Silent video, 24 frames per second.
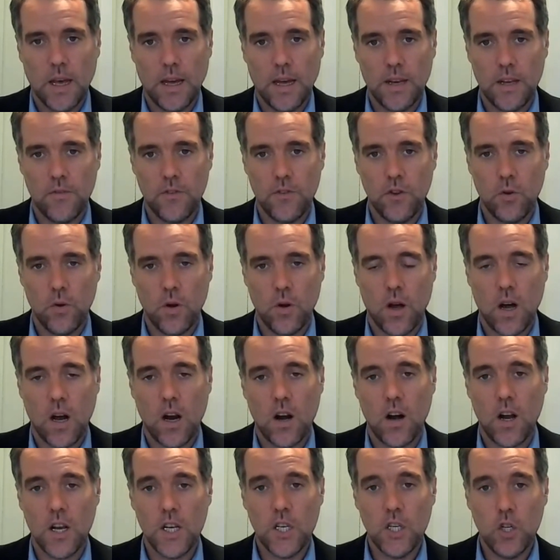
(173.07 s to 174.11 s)
And if you
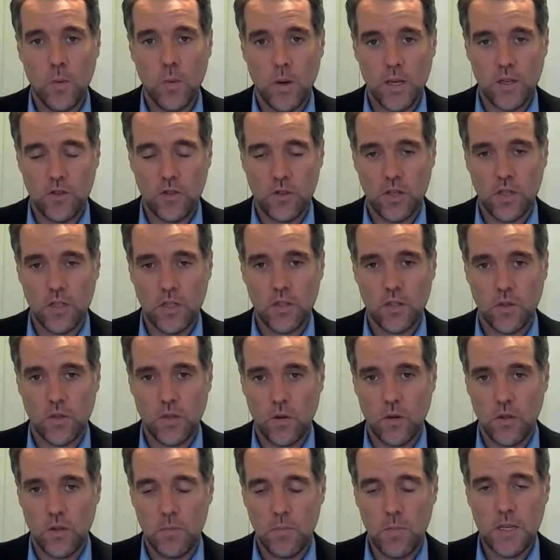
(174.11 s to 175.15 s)
are a new entrant, so
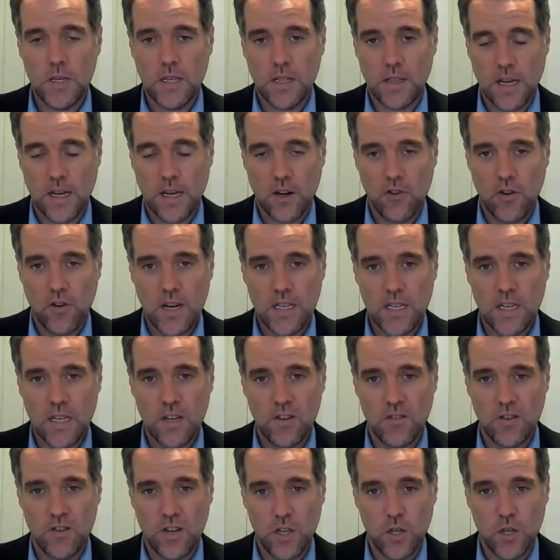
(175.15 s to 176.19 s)
you're meeting that
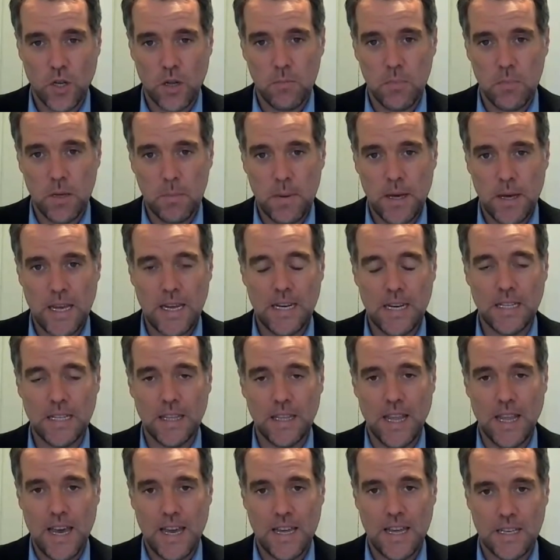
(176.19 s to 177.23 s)
criteria, you can be paid
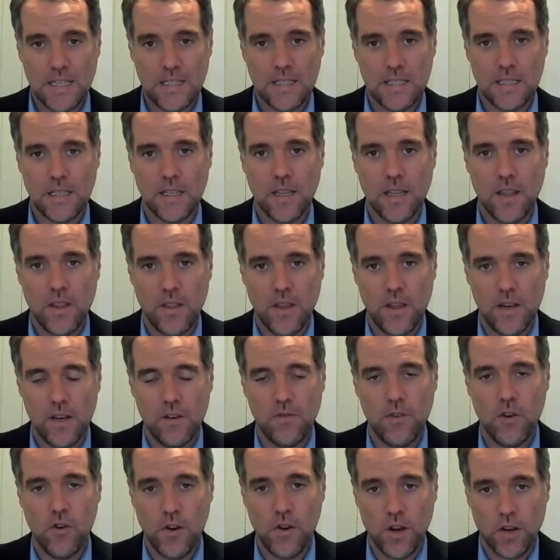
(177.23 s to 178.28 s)
less than
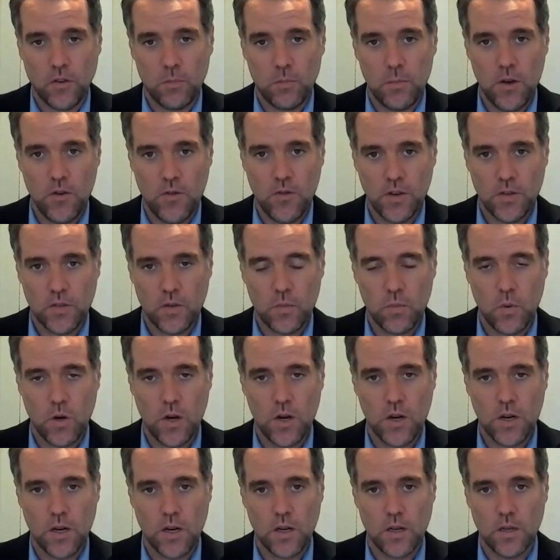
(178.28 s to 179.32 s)
if you're an experienced
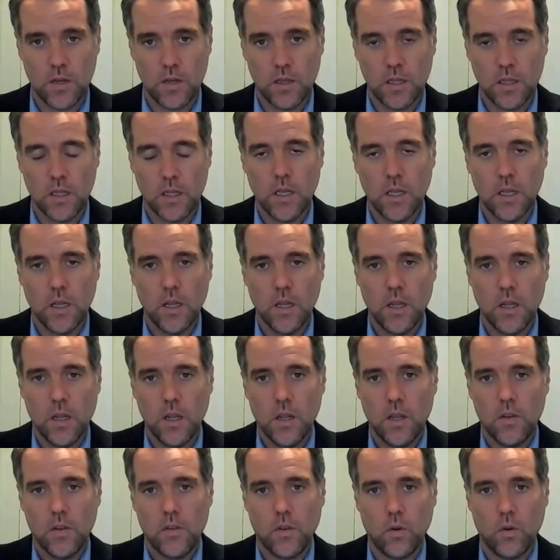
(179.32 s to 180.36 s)
worker.
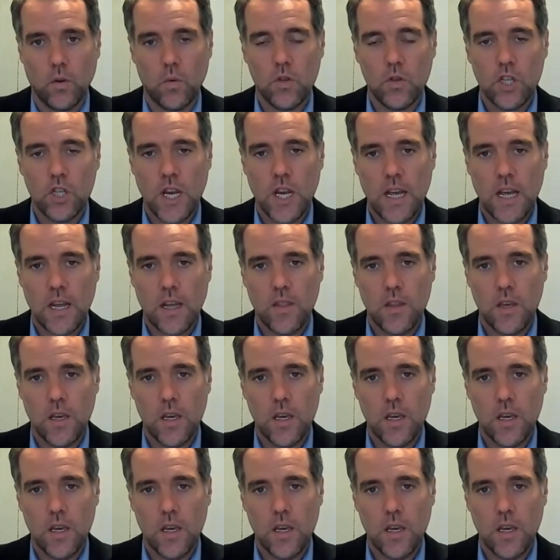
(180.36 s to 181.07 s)
So check